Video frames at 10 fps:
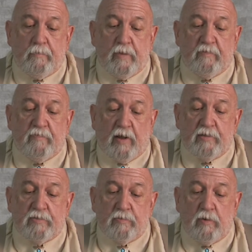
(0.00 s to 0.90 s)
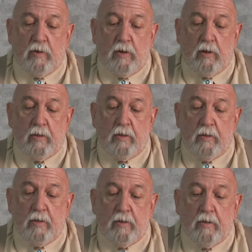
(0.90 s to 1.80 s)
advisor
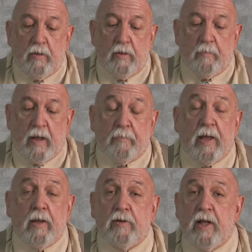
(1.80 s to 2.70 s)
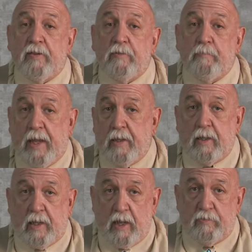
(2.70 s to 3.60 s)
about pay on death
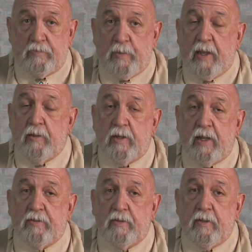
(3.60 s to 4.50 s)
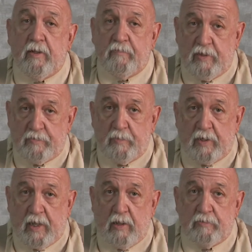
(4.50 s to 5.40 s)
bank accounts, pay on death investment
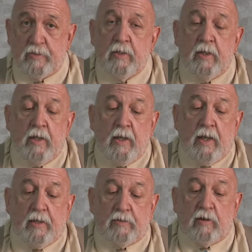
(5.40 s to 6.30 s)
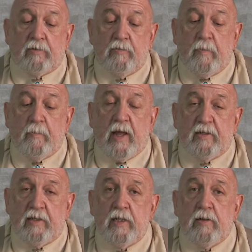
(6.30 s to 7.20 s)
accounts, and talk to them
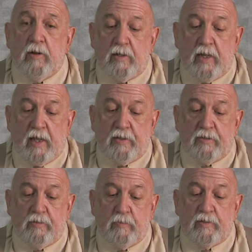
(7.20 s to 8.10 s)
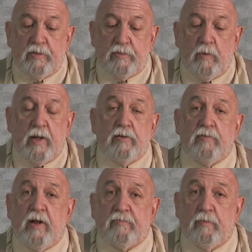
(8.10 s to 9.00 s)
about deed on death, which is a way to
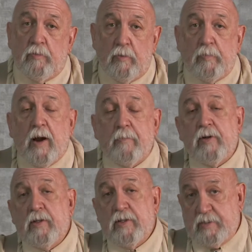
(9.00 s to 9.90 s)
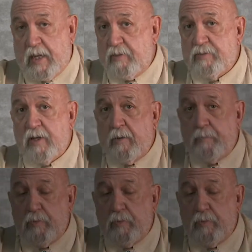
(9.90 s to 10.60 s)
transfer real property that's outside of